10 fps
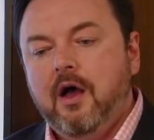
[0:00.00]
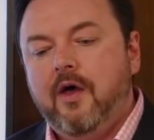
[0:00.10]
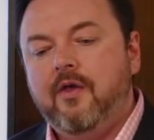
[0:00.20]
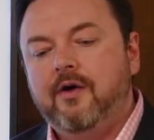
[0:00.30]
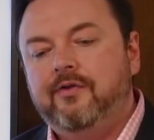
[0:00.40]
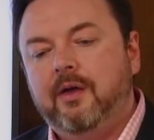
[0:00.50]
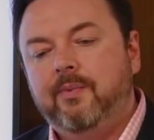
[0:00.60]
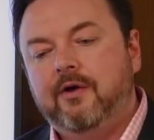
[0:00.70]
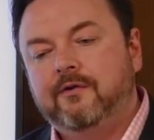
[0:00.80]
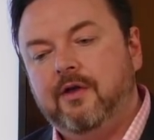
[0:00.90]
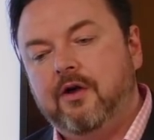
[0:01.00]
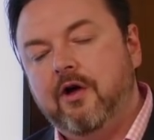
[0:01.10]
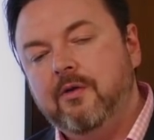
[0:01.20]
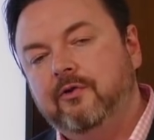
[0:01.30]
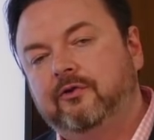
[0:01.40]
And I think because the
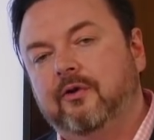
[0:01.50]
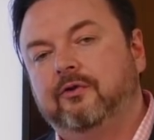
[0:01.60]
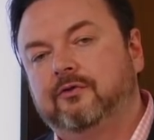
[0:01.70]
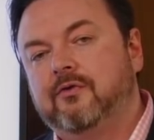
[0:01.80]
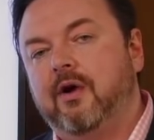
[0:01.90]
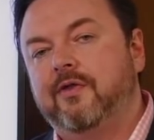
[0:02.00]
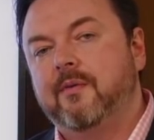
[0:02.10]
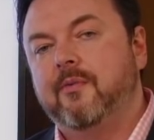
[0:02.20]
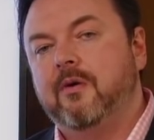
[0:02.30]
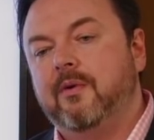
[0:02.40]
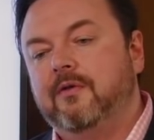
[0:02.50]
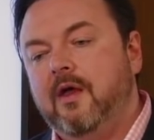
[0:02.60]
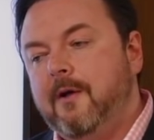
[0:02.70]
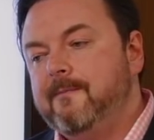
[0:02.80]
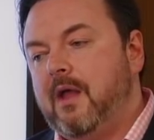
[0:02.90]
economy is so strong at the moment,
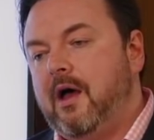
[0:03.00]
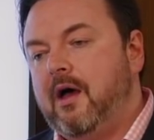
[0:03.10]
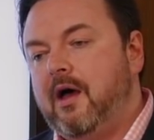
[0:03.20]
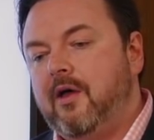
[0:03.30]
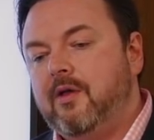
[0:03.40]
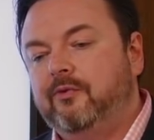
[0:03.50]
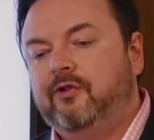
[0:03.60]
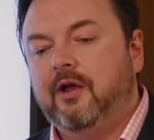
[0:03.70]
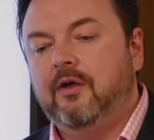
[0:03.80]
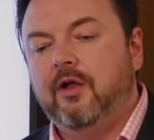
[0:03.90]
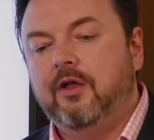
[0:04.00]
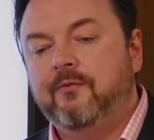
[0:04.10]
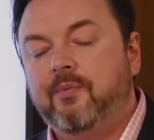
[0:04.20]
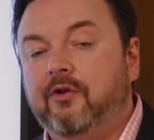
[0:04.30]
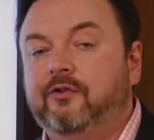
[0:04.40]
and I'm seeing a lot
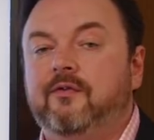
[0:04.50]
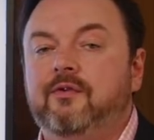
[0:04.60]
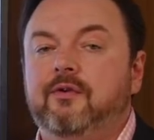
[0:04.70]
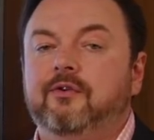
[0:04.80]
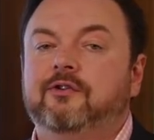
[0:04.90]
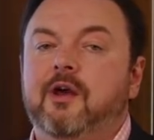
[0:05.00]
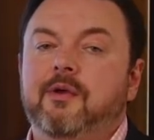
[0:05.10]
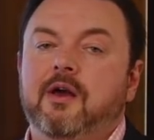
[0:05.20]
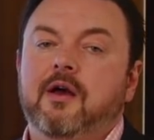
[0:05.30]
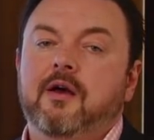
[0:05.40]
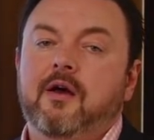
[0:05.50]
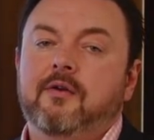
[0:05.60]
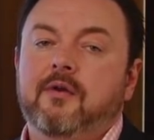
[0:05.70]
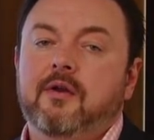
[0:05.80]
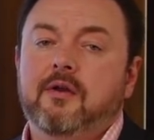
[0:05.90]
of positive news coming
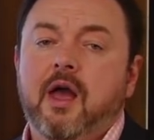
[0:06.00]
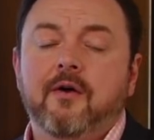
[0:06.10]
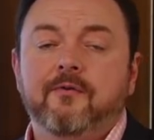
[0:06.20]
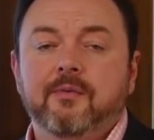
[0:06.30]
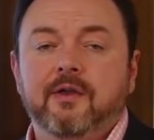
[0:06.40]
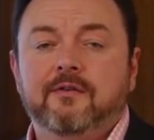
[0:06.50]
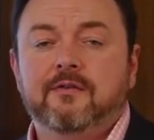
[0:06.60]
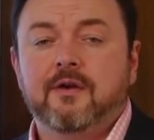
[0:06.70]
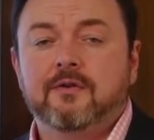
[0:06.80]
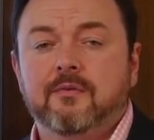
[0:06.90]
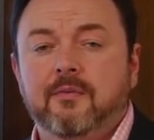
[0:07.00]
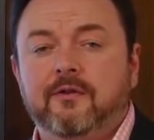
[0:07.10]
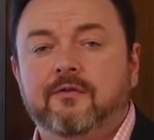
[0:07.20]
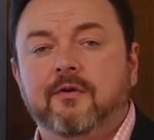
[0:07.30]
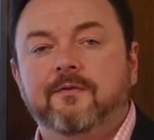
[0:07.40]
out from the International
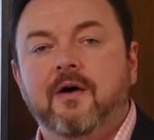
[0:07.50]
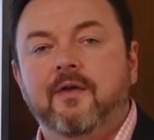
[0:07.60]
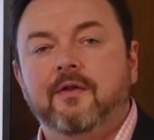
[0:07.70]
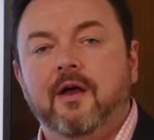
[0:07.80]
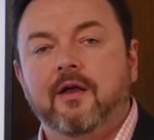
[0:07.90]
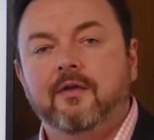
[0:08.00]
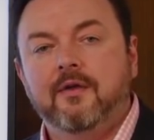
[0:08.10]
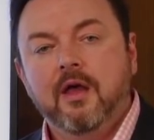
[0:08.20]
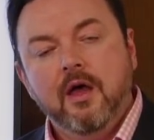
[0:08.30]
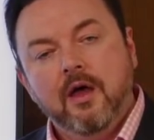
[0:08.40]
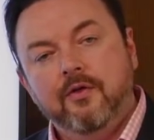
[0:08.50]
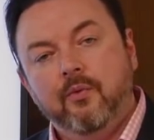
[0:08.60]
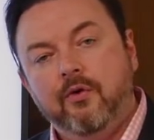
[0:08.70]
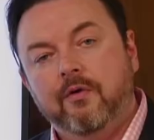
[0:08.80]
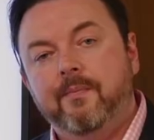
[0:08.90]
Monetary Fund and the
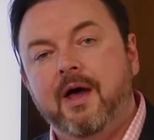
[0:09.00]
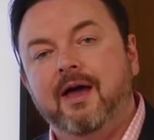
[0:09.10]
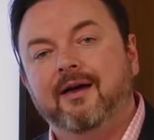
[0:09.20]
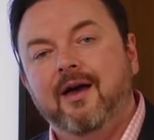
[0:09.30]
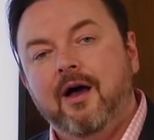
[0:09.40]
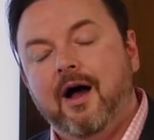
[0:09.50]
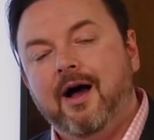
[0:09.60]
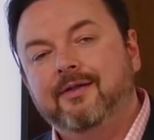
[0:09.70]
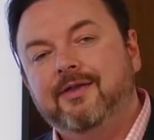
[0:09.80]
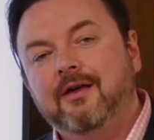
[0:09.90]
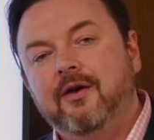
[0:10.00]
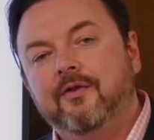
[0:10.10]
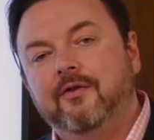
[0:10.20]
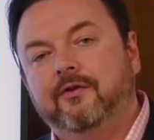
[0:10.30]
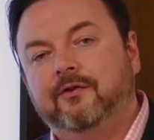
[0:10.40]
World Bank, I think you're
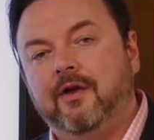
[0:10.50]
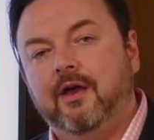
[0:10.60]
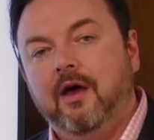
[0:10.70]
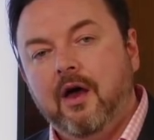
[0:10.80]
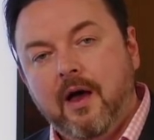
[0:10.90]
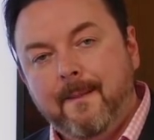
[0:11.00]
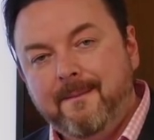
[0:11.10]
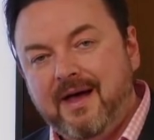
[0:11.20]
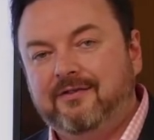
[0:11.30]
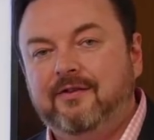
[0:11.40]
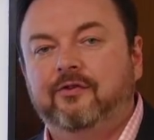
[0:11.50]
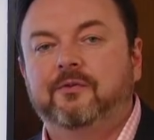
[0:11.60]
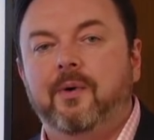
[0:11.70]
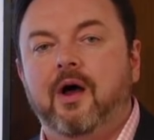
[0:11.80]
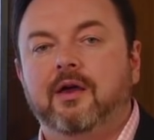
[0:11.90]
going to see a massive
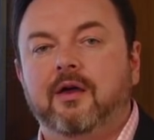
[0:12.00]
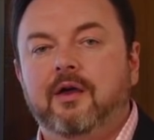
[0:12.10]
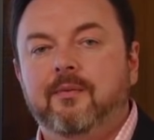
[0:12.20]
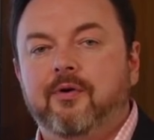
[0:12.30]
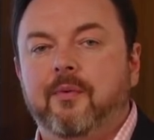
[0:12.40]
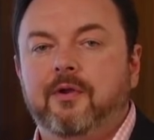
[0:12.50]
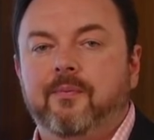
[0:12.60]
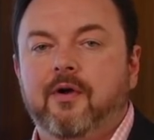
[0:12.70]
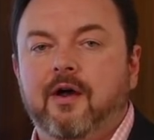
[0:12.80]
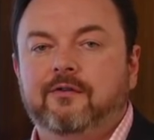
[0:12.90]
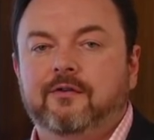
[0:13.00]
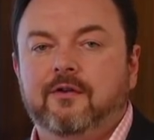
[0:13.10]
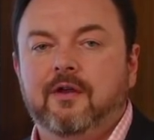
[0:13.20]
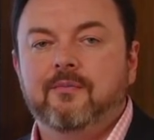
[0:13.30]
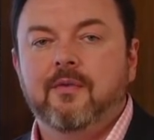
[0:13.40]
spike in property prices
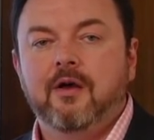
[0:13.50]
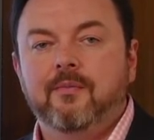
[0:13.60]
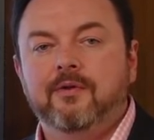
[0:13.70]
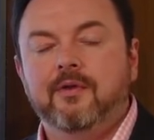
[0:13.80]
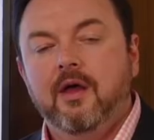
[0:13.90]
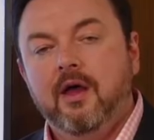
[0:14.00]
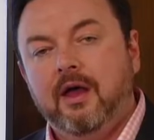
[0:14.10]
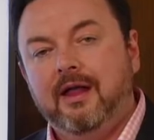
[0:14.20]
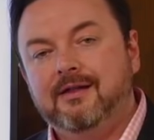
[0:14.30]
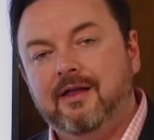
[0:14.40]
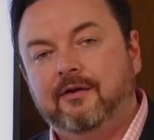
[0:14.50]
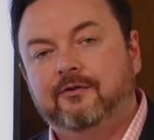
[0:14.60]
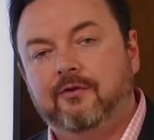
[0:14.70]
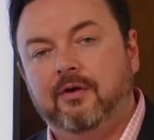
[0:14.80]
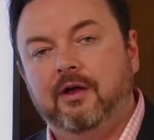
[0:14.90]
in Melbourne in the
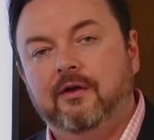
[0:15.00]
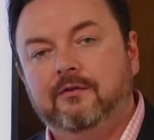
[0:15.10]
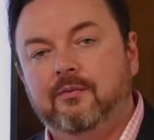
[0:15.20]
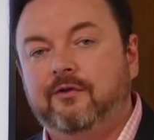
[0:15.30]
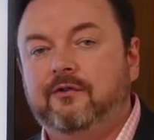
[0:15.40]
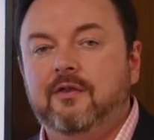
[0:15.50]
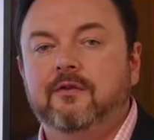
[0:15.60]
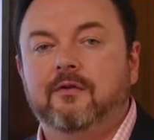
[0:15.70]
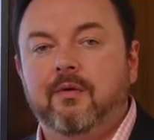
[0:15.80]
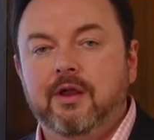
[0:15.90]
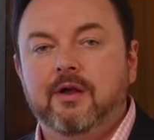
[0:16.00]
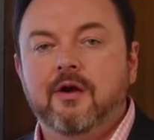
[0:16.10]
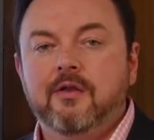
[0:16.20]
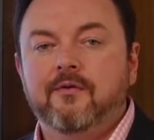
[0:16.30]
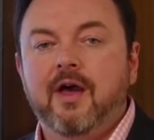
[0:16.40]
next 2 years, where Sydney's already
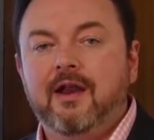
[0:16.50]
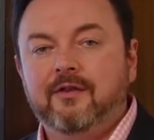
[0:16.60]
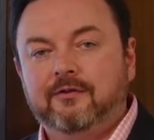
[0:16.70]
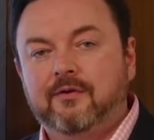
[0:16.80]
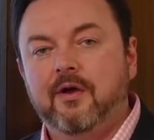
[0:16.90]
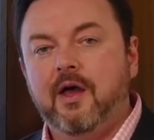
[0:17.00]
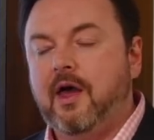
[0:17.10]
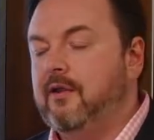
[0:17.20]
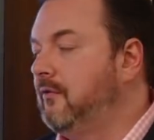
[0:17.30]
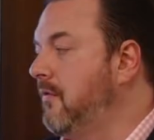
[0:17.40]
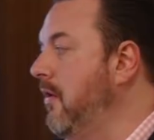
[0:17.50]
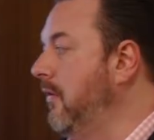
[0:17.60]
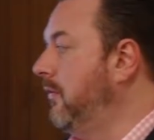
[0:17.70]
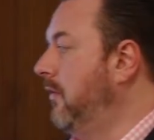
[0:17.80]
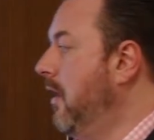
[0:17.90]
kind of had its
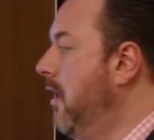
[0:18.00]
growth.